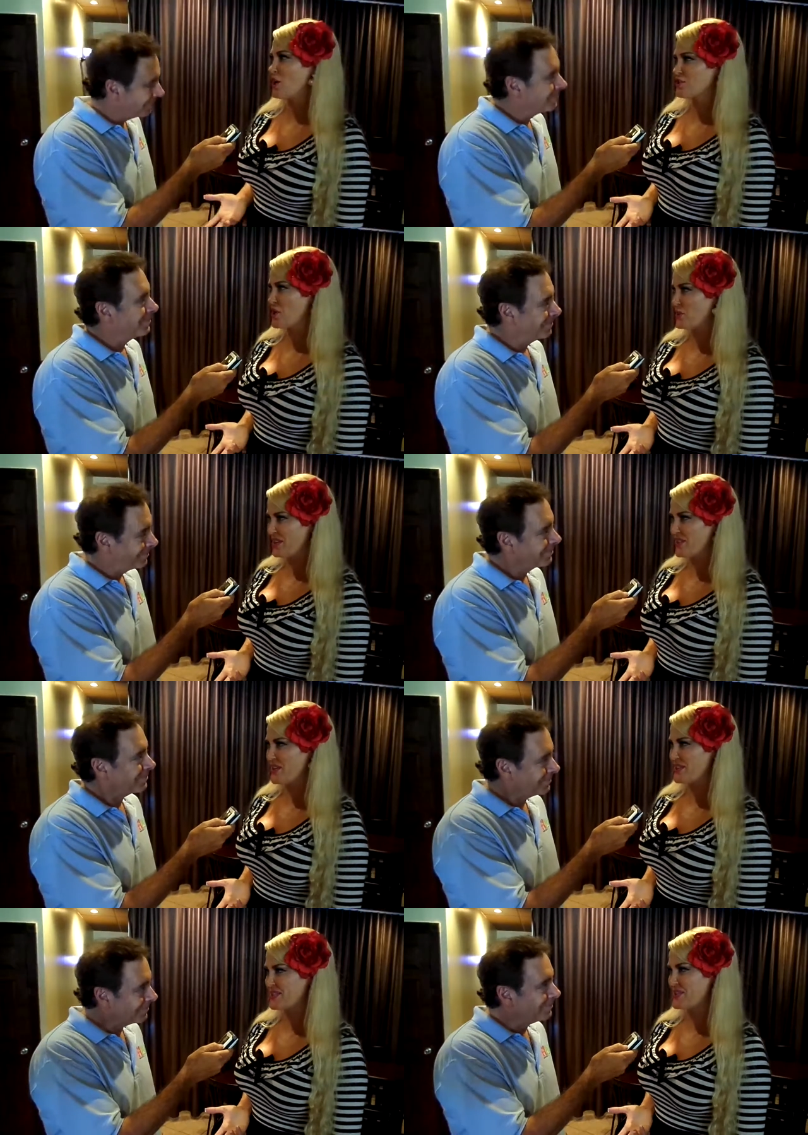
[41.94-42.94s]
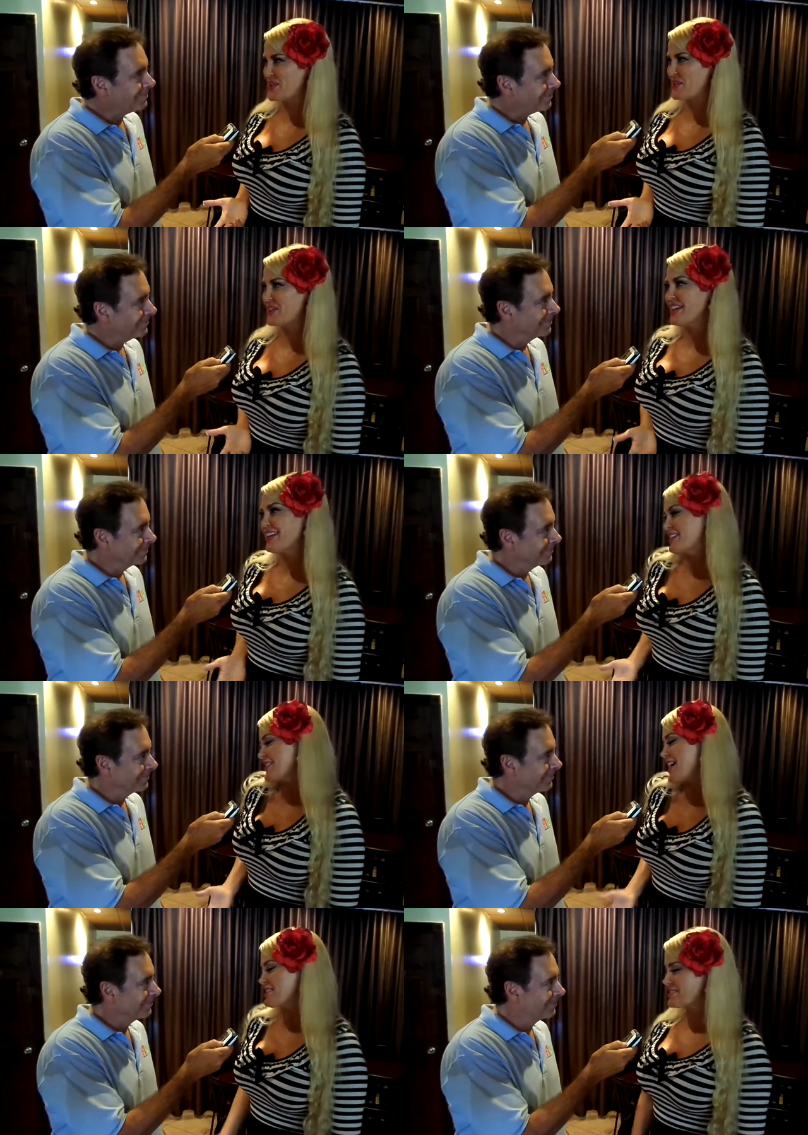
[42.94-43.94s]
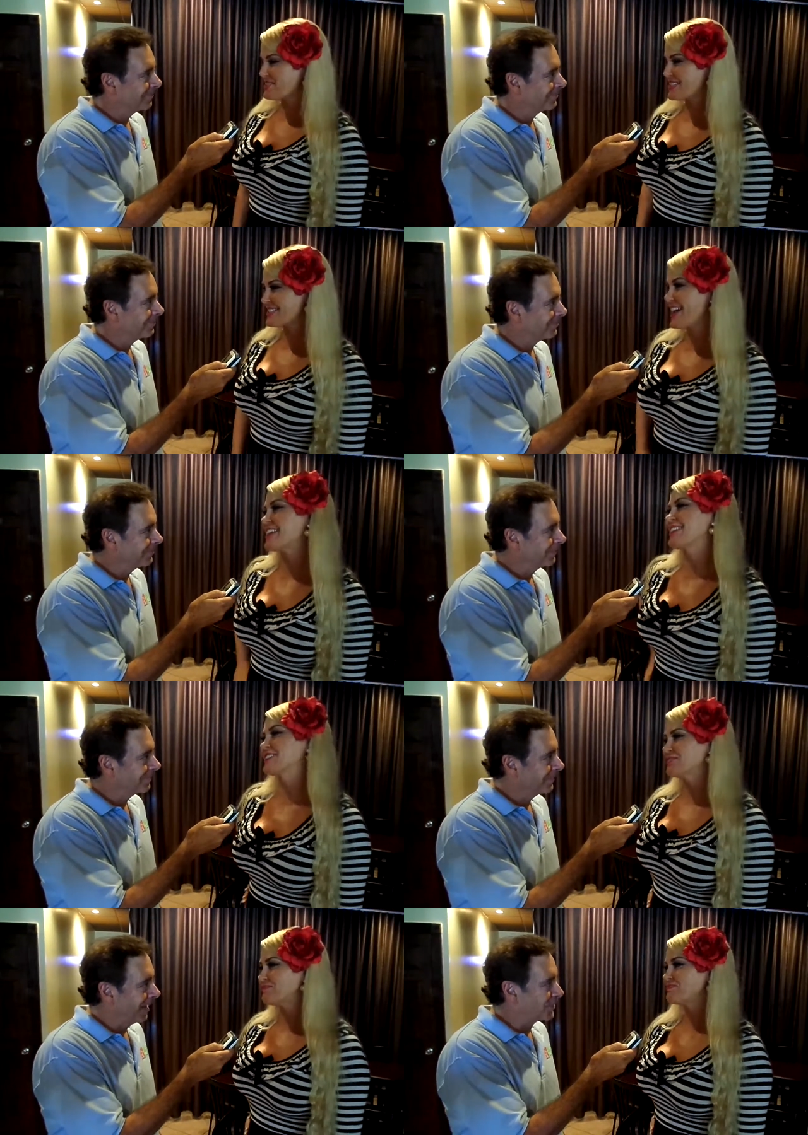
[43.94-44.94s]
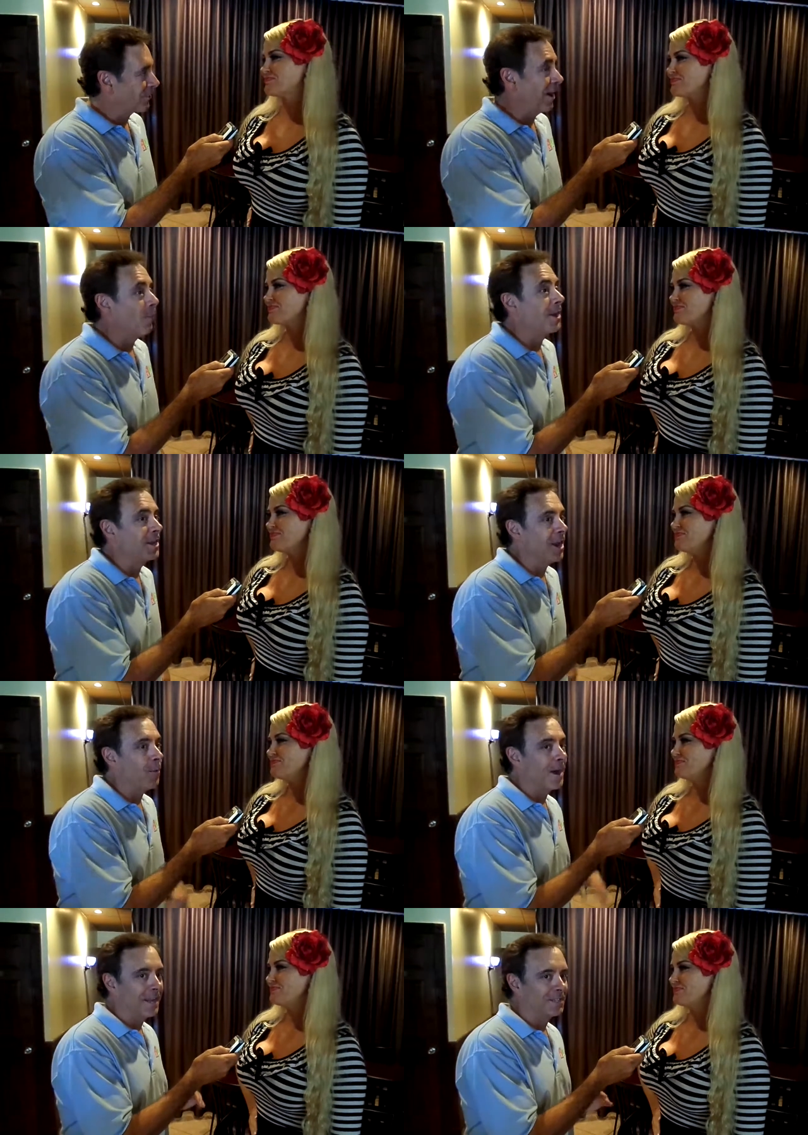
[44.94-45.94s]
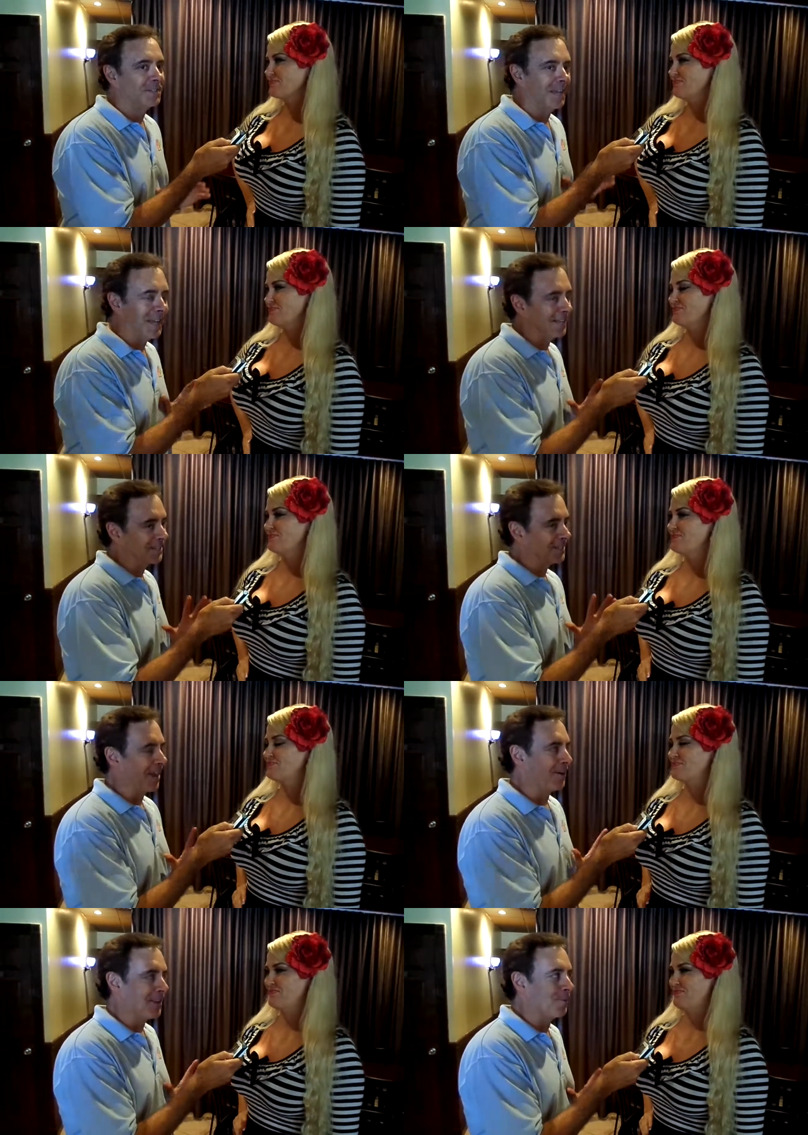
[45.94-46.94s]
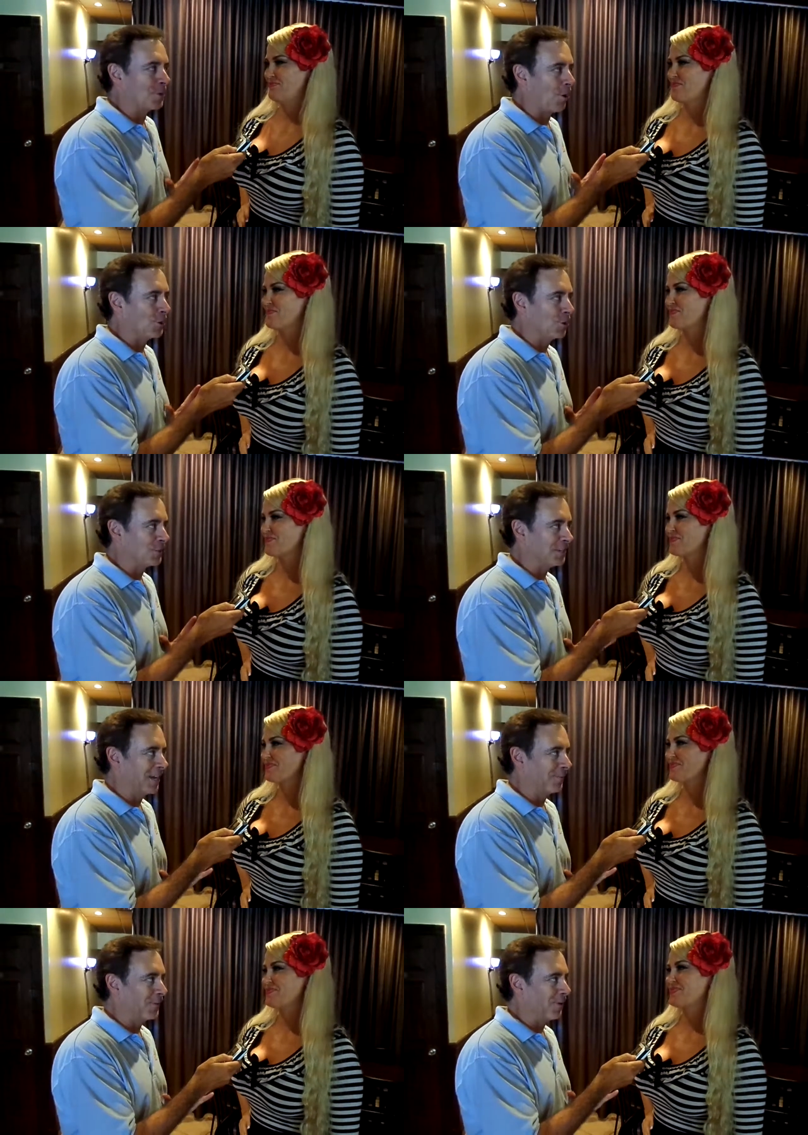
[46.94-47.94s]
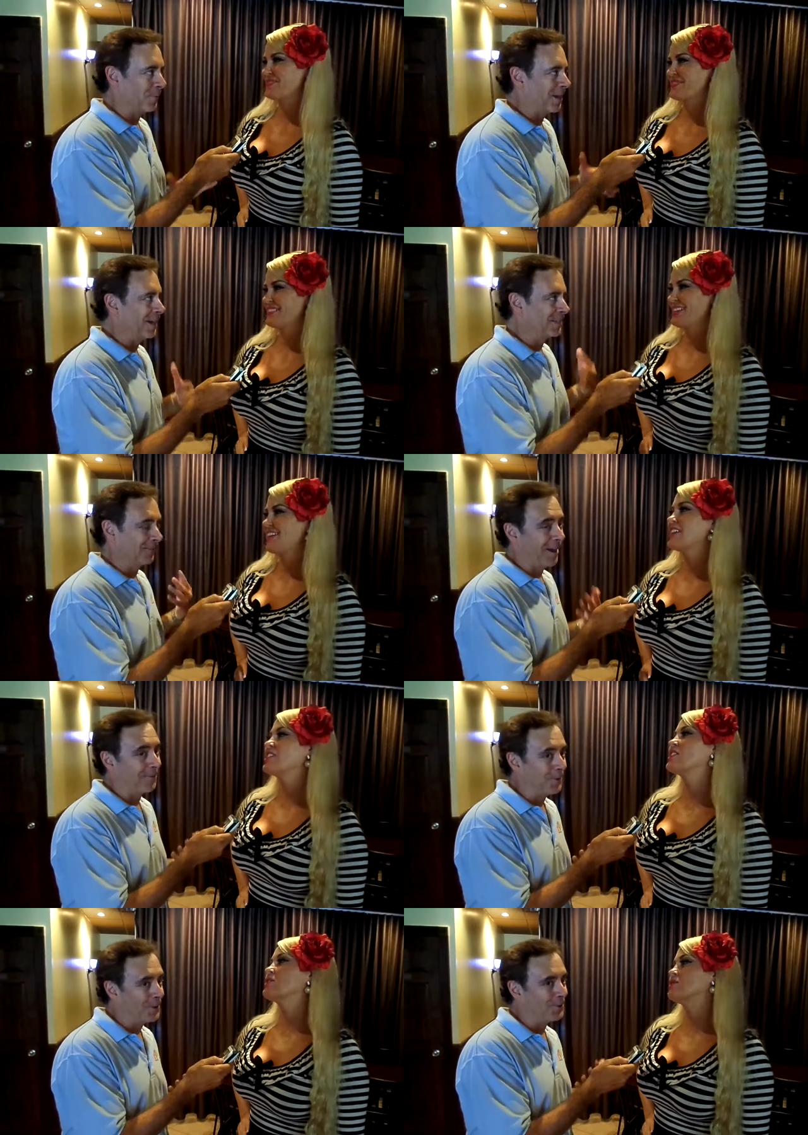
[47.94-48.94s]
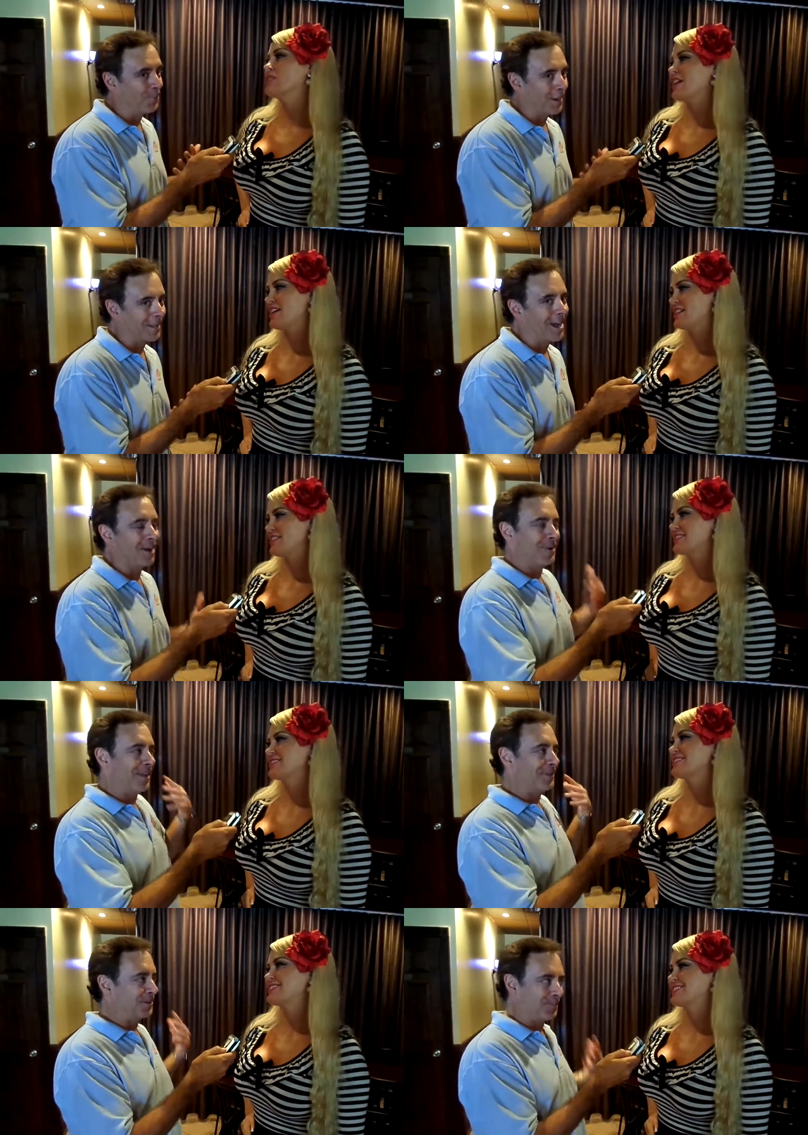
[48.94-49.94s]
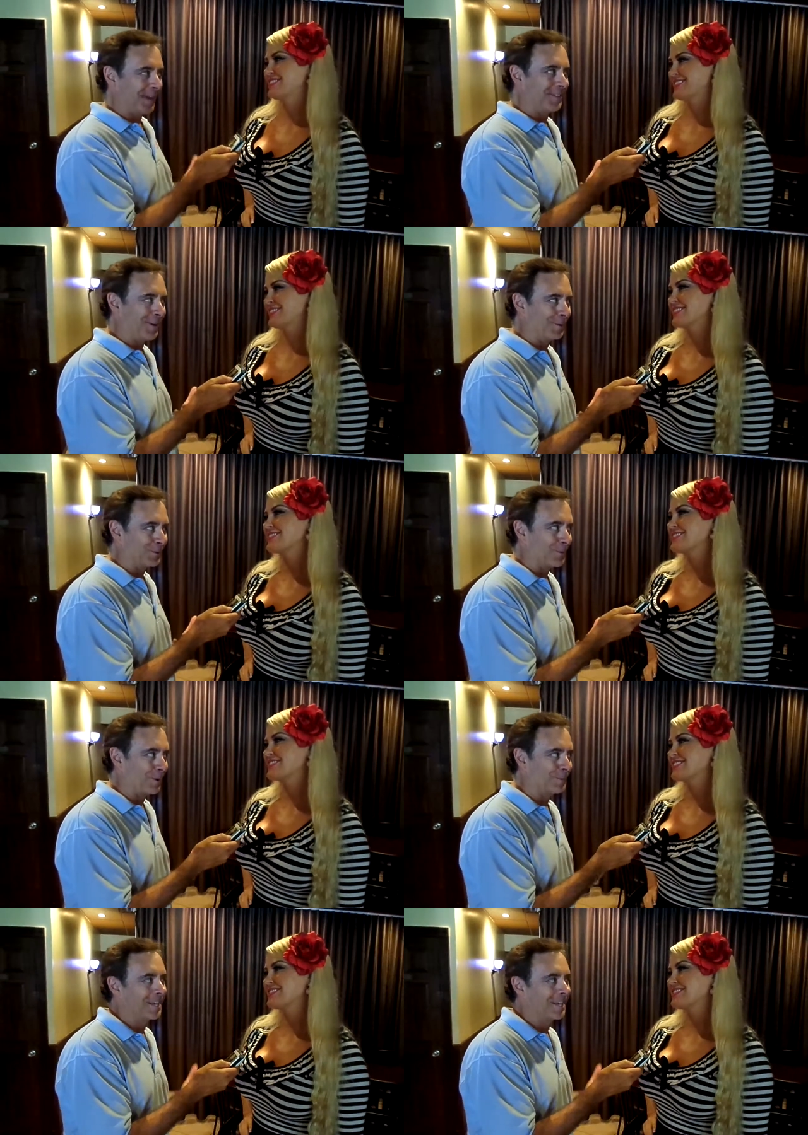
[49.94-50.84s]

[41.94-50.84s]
Speaker 1: show either. So yeah, so it's exciting.
Speaker 2: It's great. Well, you know what? It's it's a scary thing with car shows in South Florida because around noon, right. one o'clock, we get these big thunderstorms